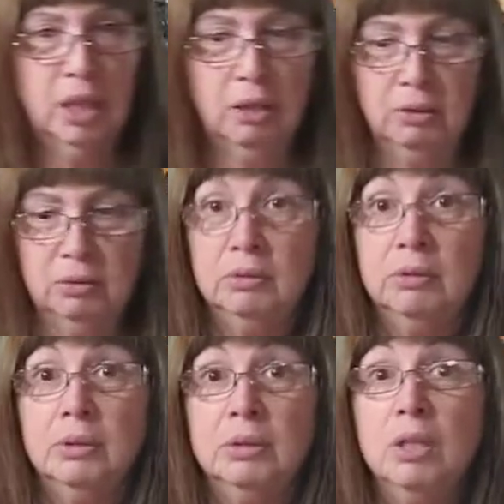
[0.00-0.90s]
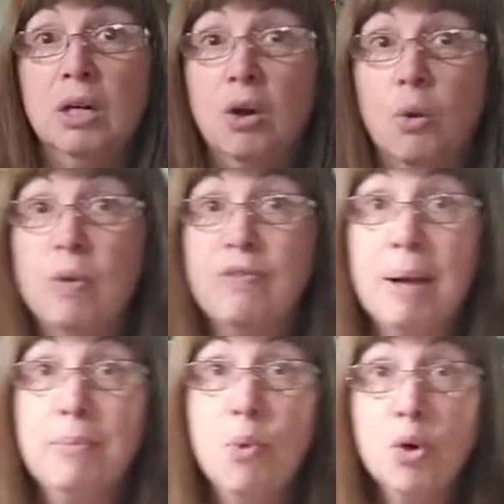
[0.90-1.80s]
So
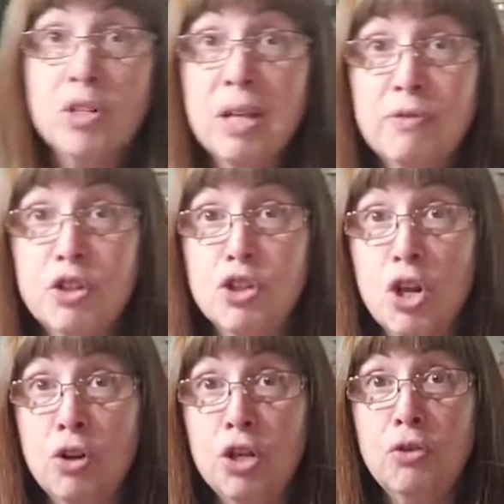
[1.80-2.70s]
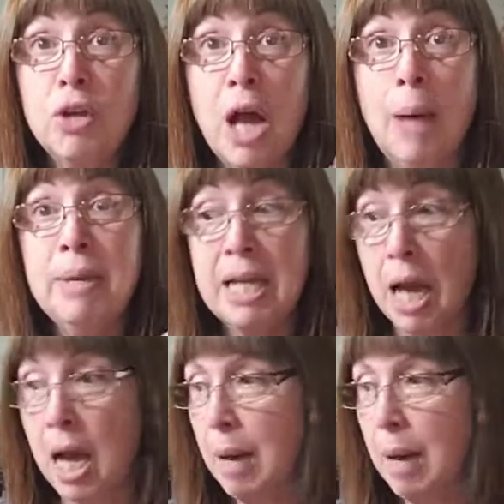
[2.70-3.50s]
we've got more stuff to show you coming